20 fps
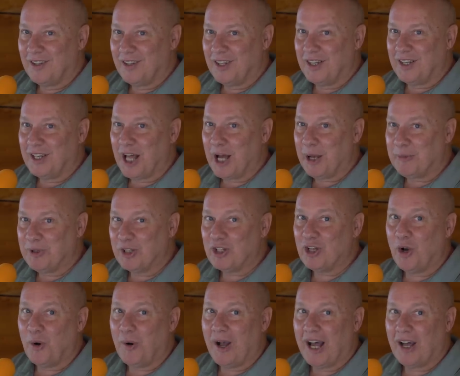the knob to
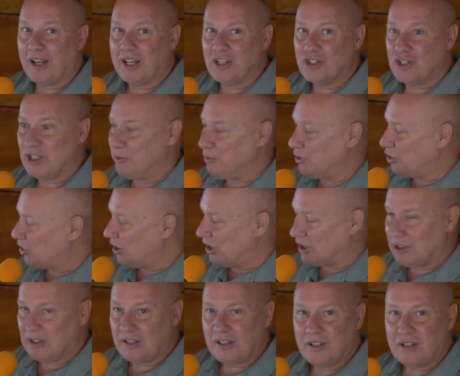go out, and she was
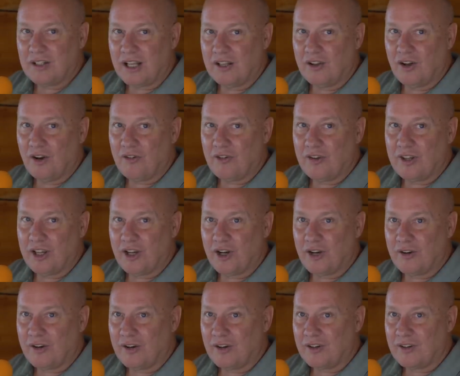just over
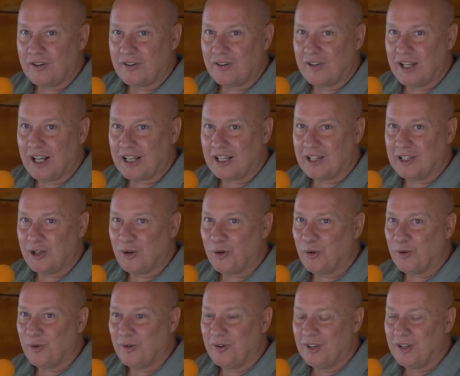there like a
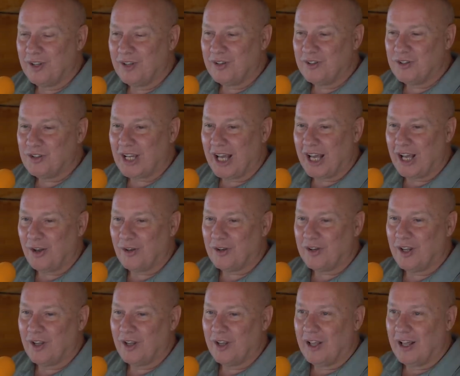little
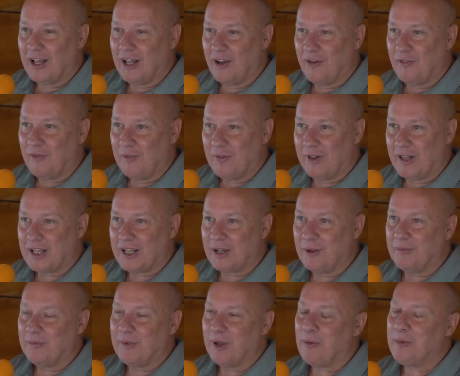child,
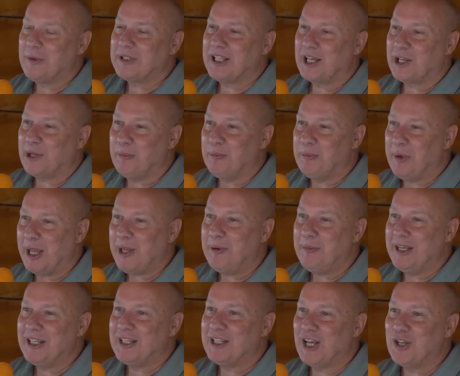almost like a
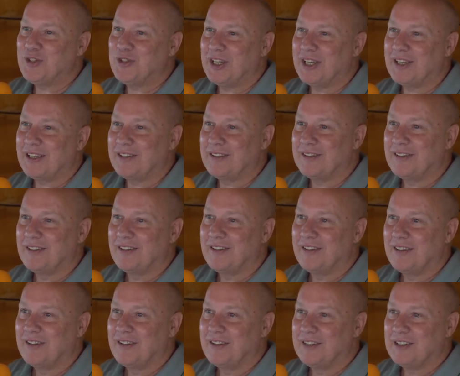baby touching
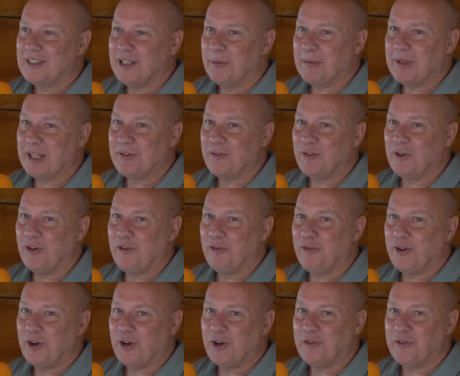something for the
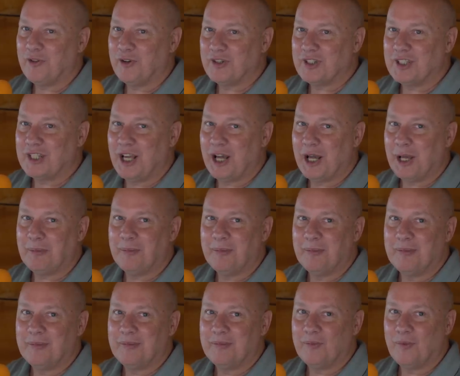very first time
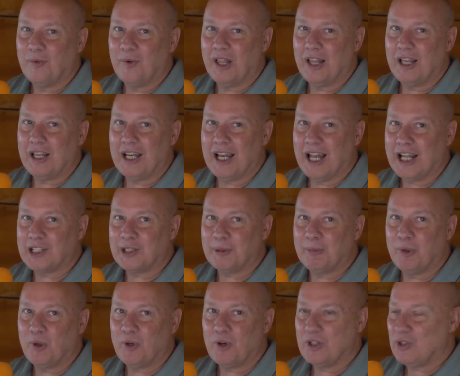in an
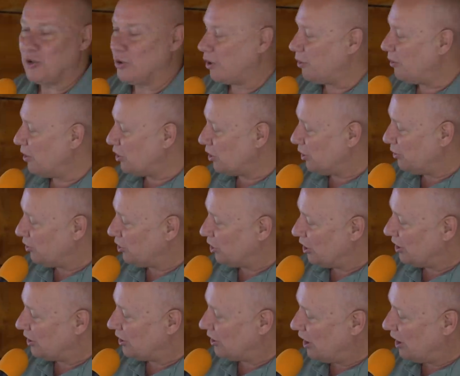exploratory way. She was just